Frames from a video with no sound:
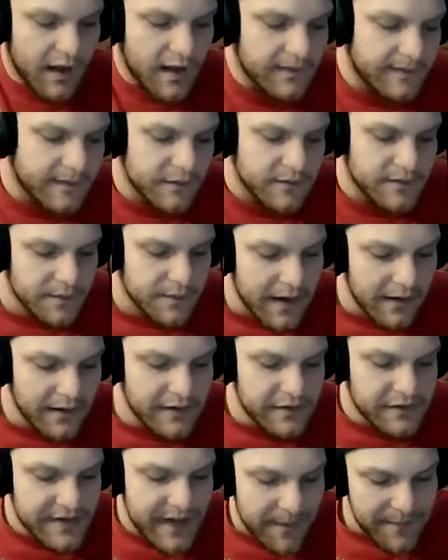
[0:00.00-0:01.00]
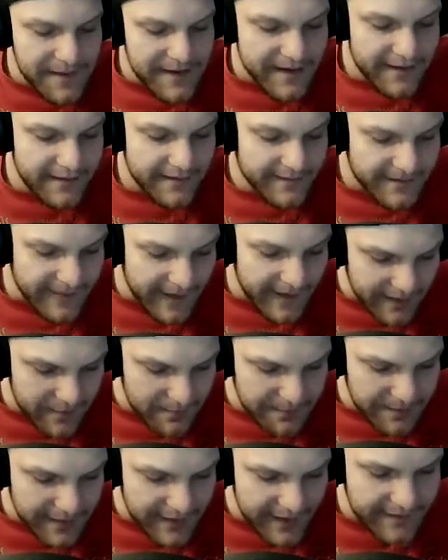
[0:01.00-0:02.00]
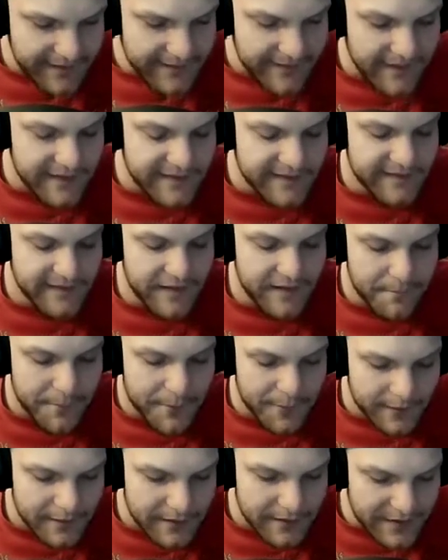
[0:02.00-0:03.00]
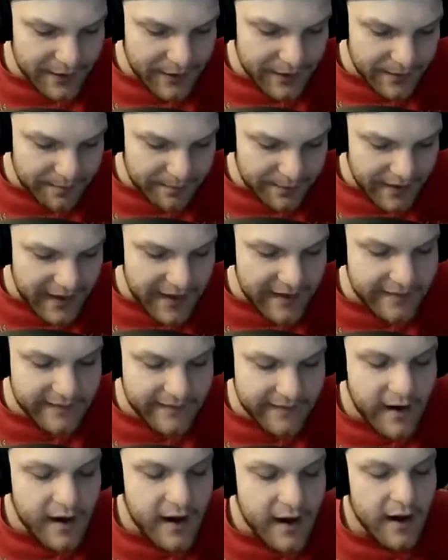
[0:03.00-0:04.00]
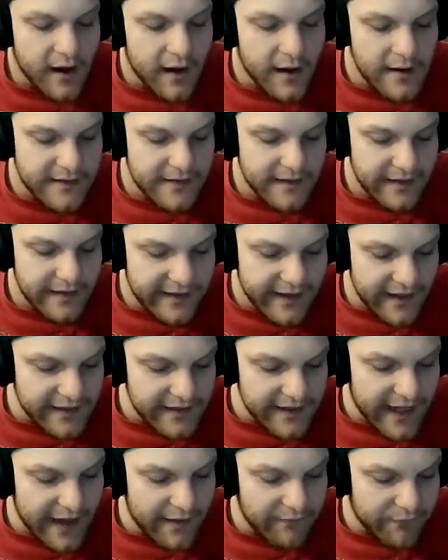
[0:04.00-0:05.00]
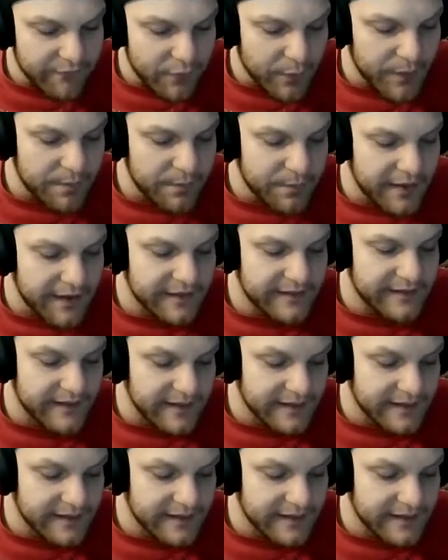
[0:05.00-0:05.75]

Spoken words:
So Darrell and Jemmy get second place, and Anisa and Mark third place. Alton and Kelly in fourth place.